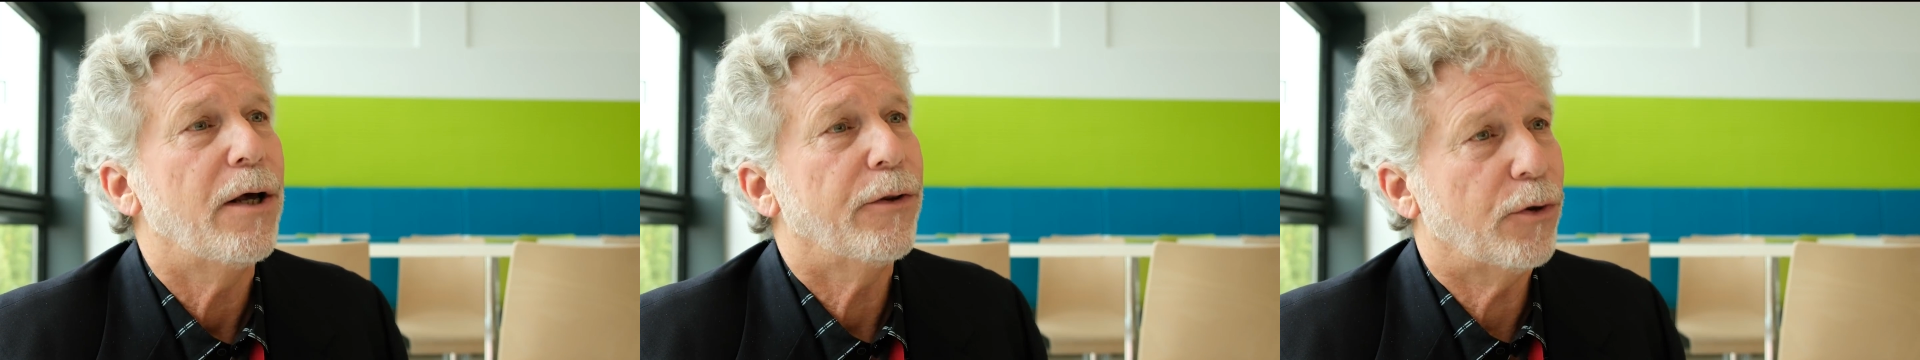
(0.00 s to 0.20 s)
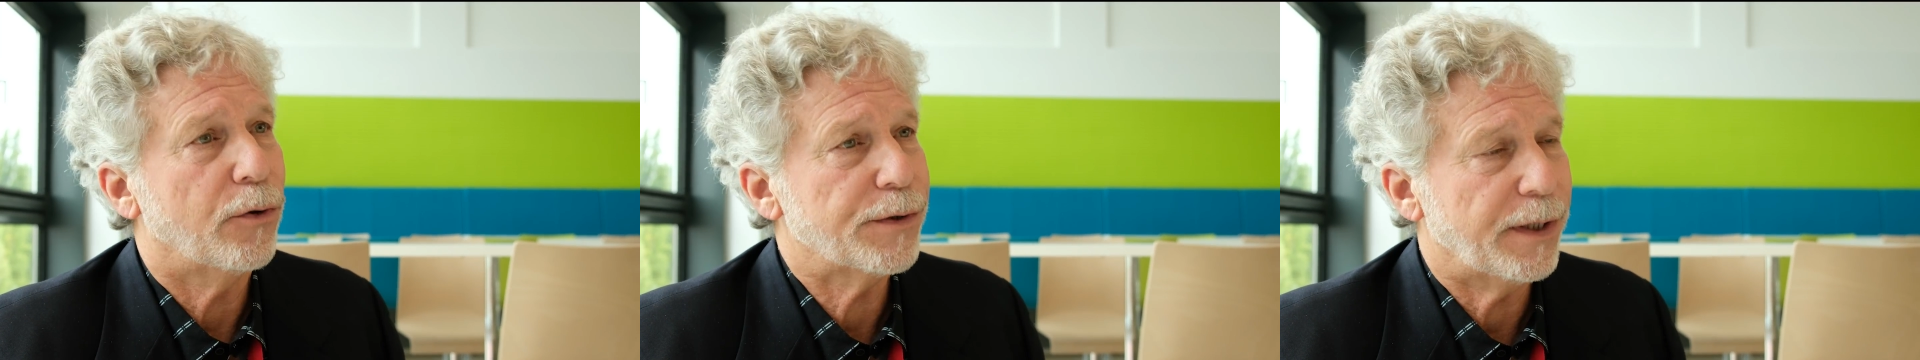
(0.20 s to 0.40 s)

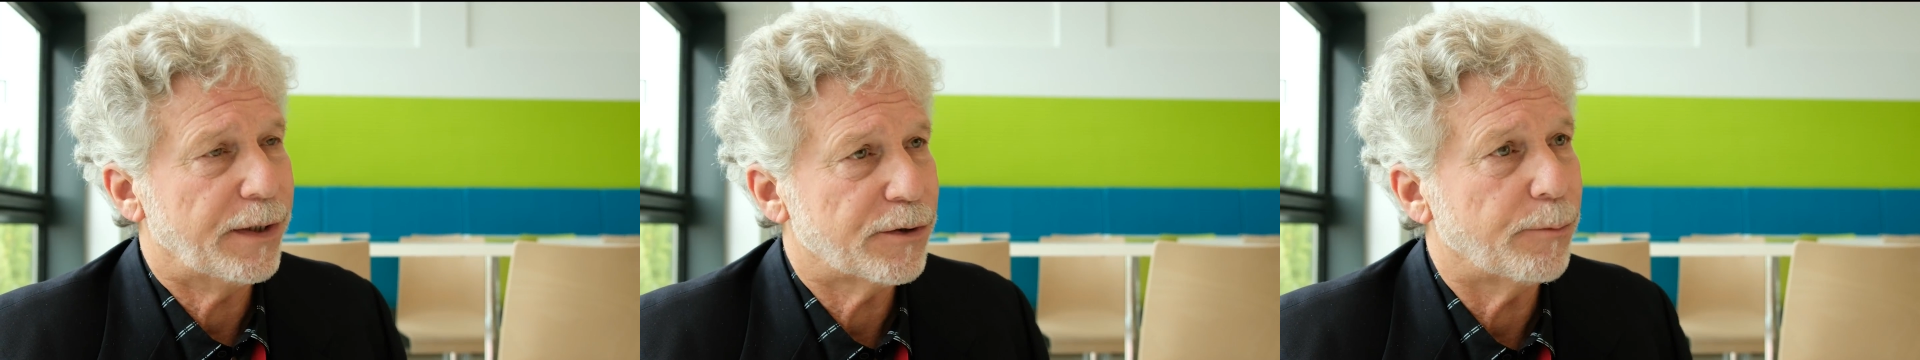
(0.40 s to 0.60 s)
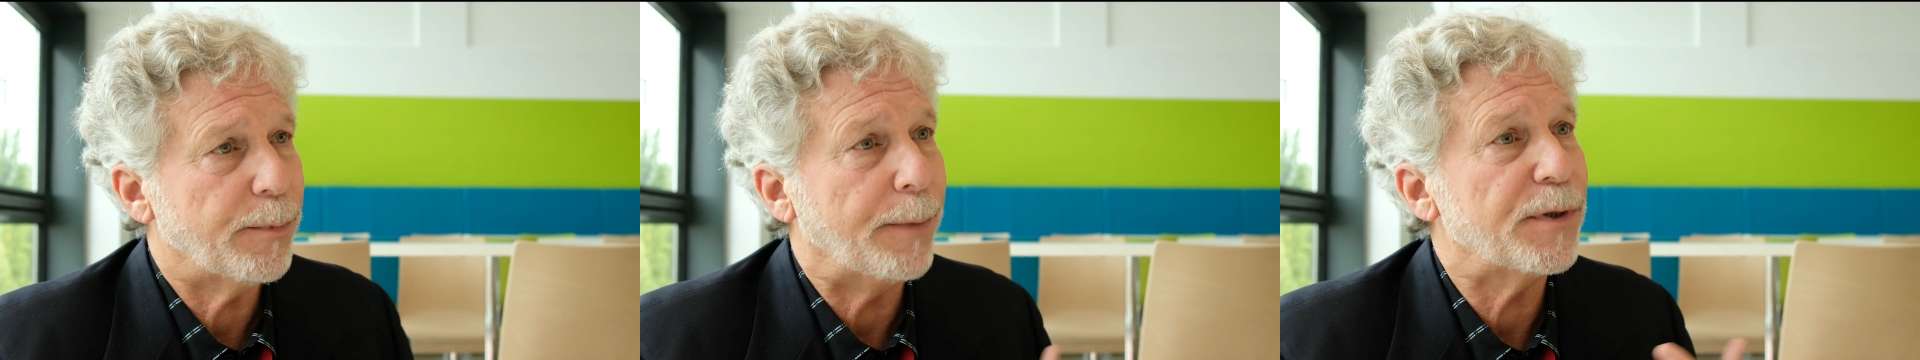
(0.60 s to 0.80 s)
Those
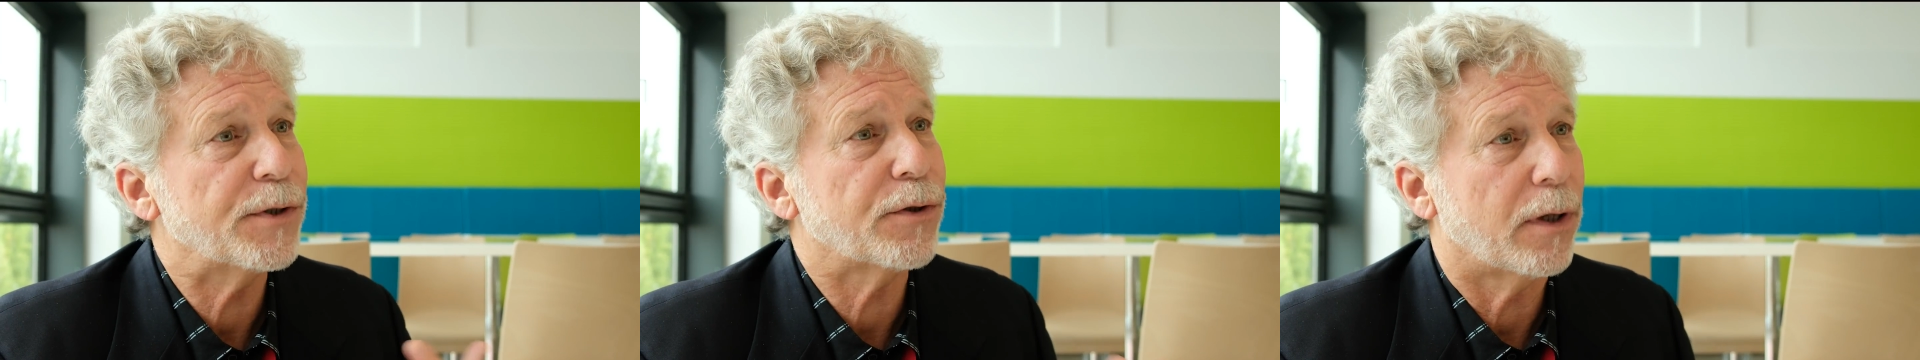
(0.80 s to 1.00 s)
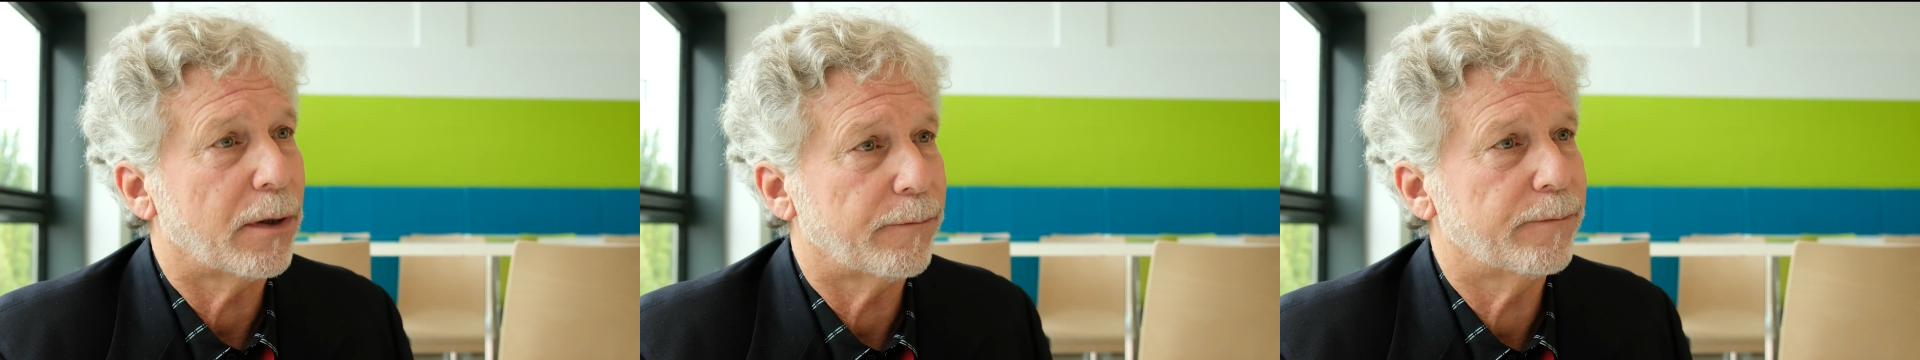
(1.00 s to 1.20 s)
things will maybe
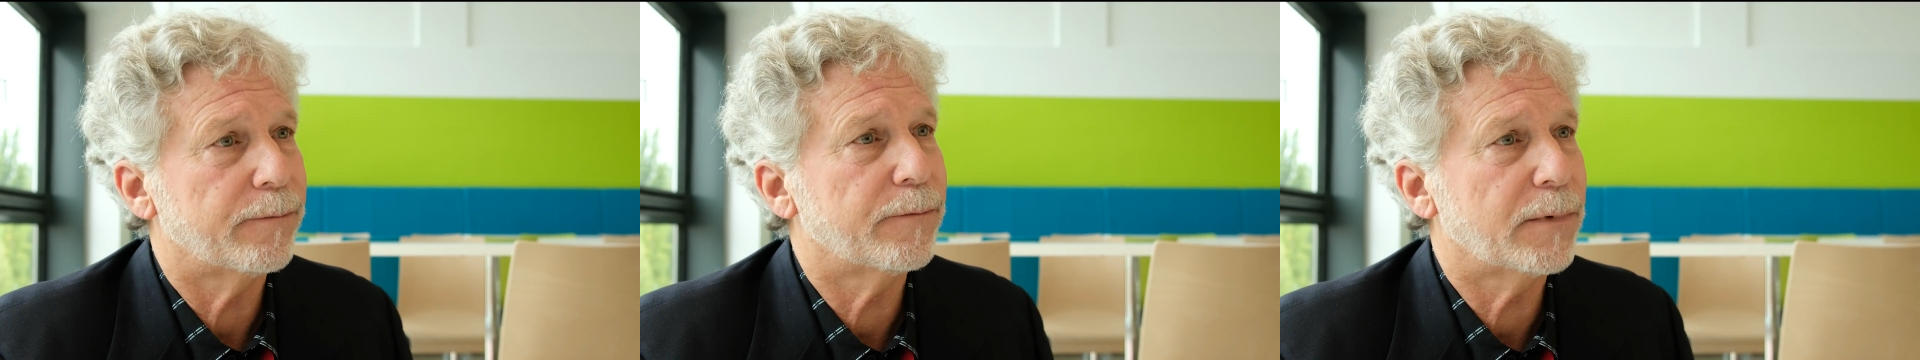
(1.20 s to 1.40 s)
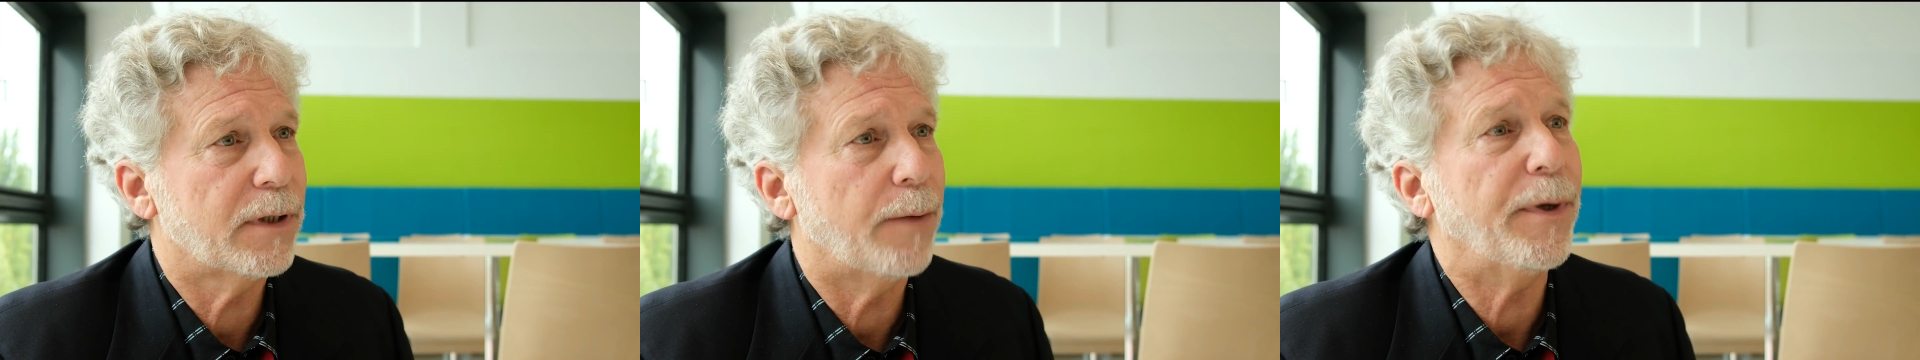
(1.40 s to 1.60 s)
start
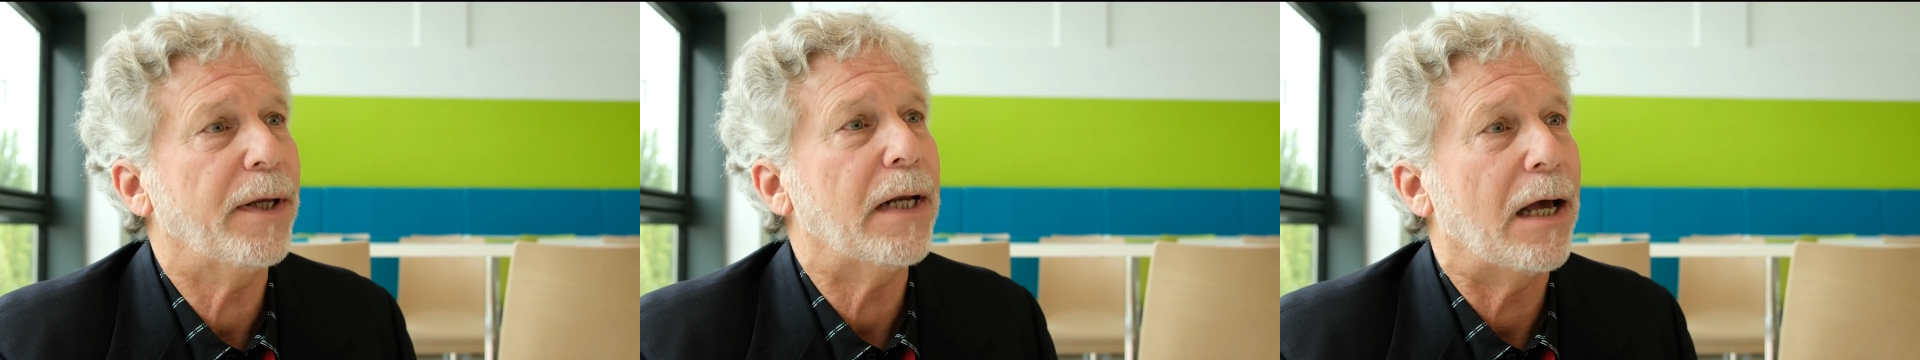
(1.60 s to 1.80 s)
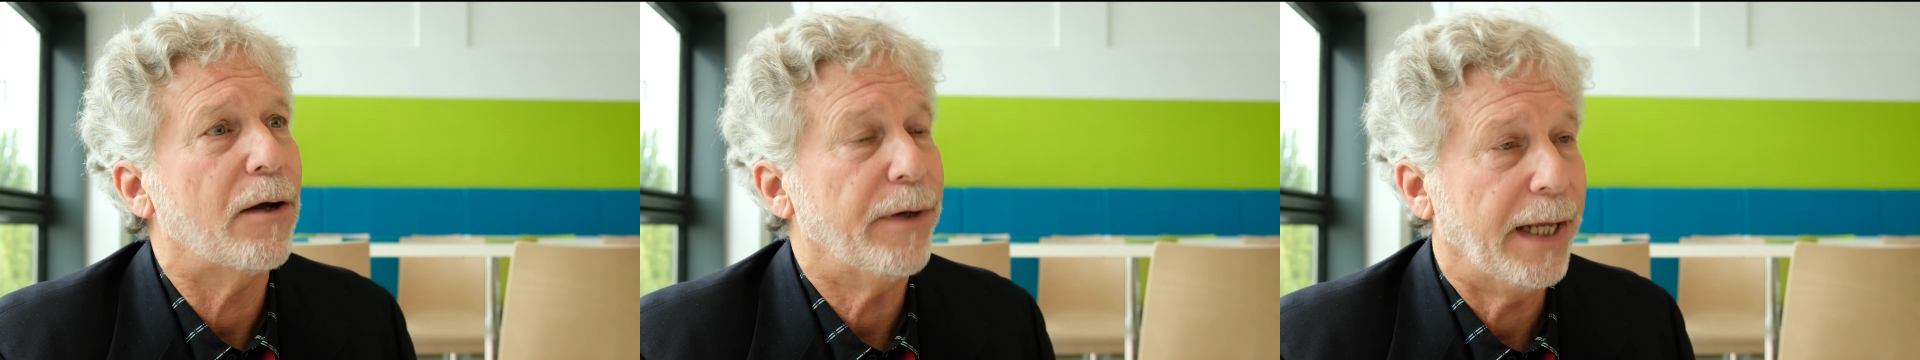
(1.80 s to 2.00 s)
coming
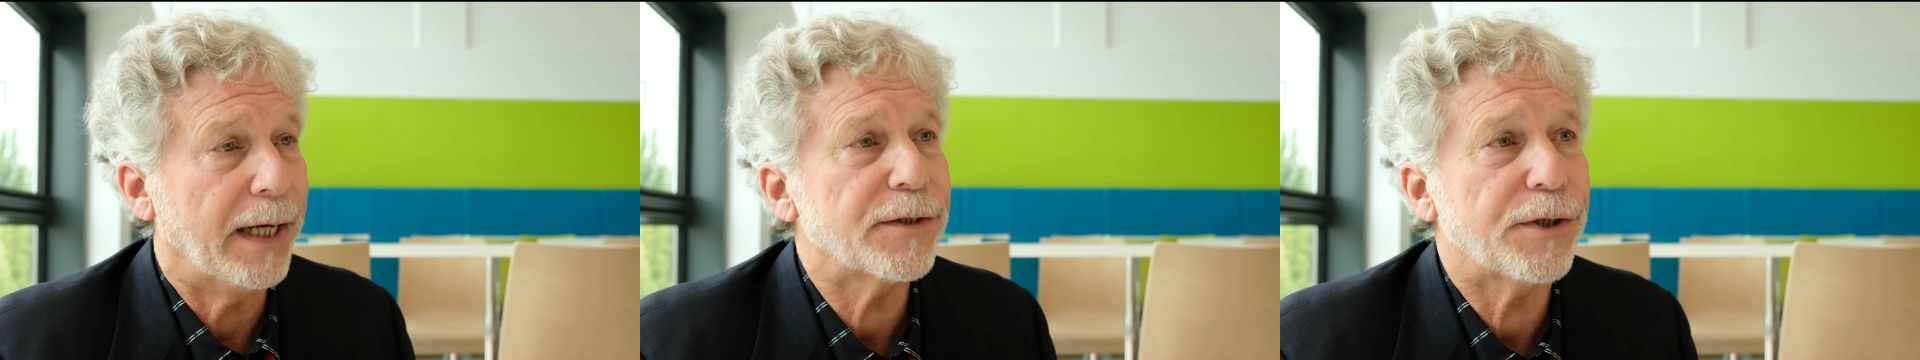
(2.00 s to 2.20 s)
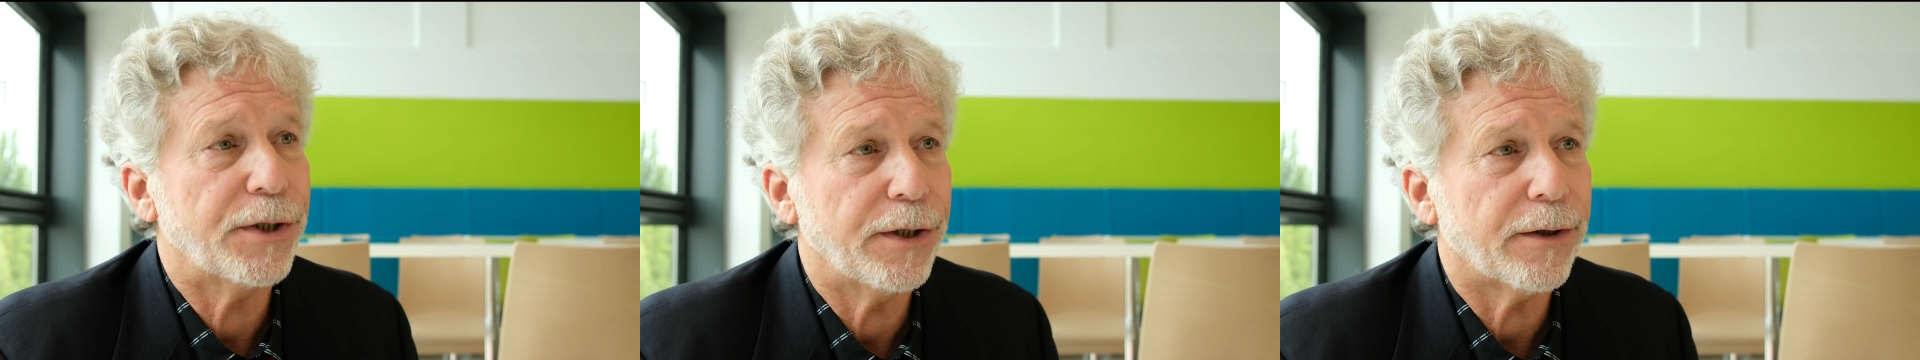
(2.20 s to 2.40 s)
out
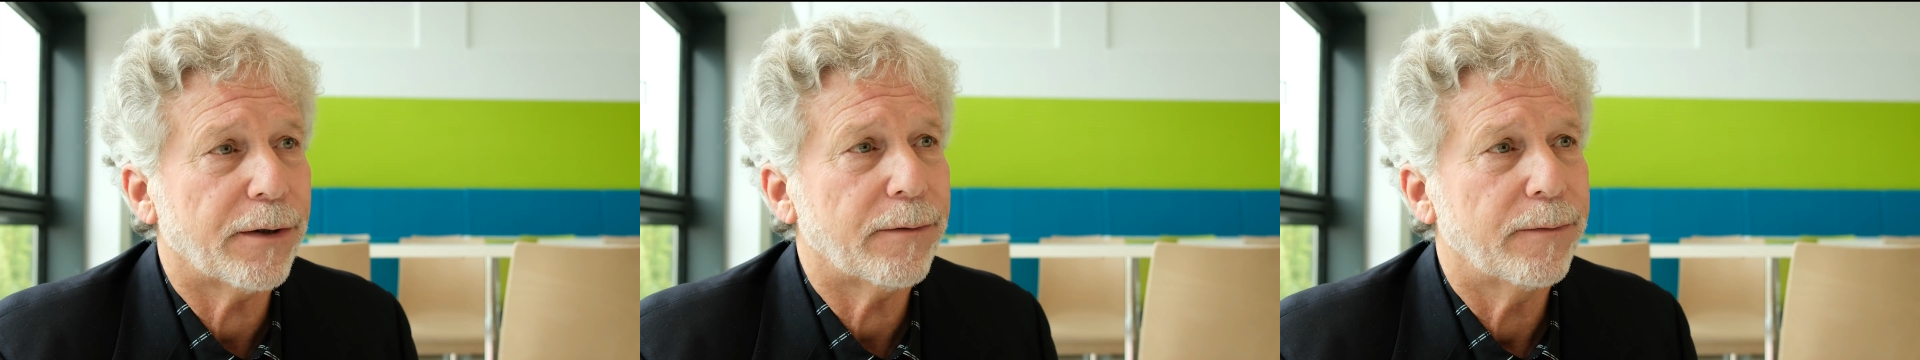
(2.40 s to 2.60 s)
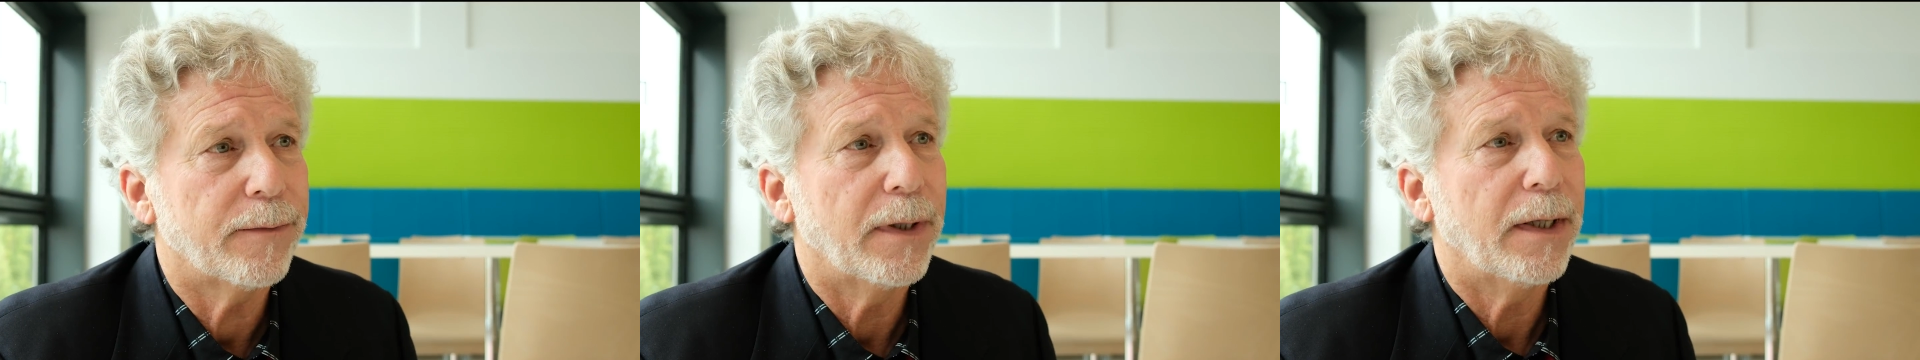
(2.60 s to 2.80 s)
next year,